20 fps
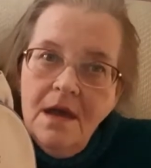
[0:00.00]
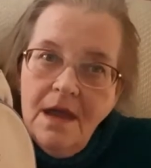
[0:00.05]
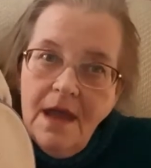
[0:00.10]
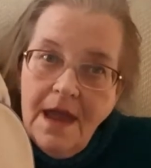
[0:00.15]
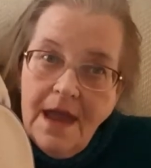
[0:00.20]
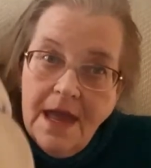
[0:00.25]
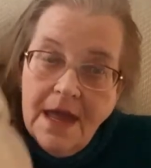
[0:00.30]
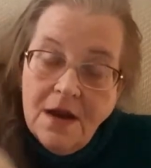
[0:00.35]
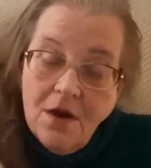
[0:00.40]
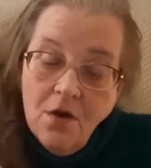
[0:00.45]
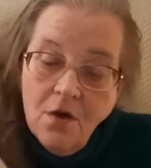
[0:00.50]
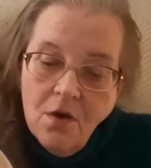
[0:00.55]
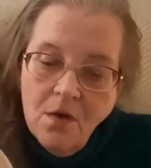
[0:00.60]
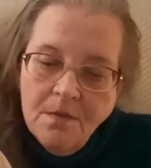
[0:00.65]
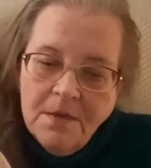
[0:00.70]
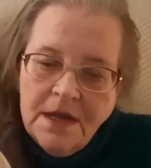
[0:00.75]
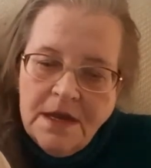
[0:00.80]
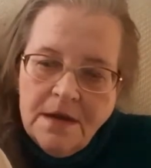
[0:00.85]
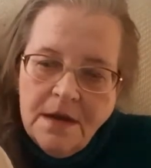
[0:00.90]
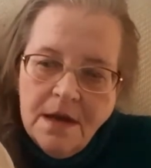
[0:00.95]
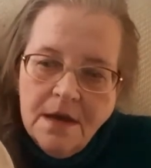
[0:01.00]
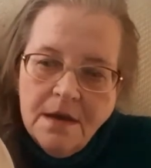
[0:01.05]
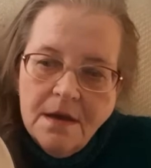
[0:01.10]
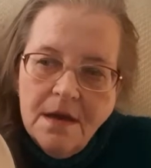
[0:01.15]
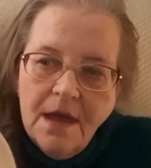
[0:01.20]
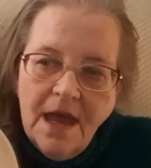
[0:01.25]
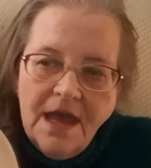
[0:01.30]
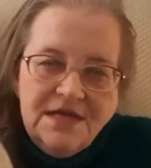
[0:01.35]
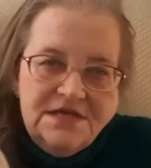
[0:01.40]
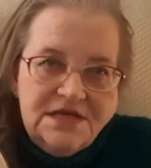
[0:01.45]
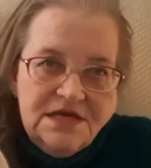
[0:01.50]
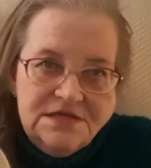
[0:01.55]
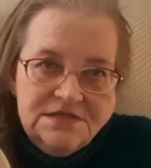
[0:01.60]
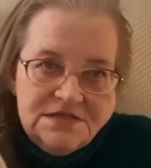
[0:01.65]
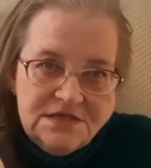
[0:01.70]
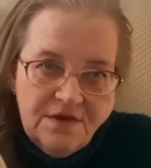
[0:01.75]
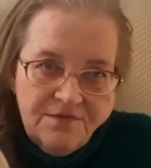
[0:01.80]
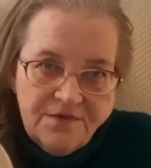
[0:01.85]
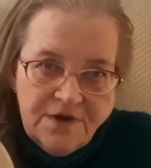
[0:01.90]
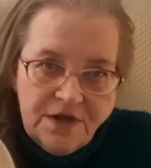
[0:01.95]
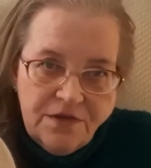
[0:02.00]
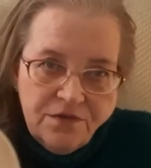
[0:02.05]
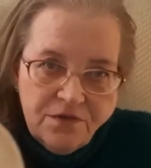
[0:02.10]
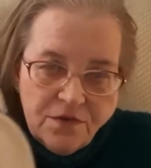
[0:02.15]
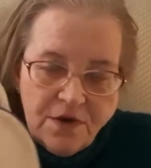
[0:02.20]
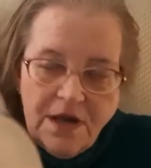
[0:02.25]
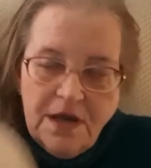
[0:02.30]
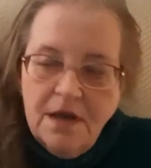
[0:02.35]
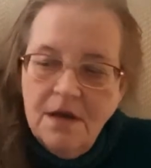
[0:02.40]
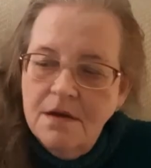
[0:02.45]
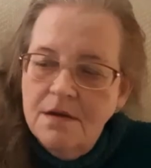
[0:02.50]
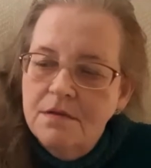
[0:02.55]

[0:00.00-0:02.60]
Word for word: Anna Oman 1873.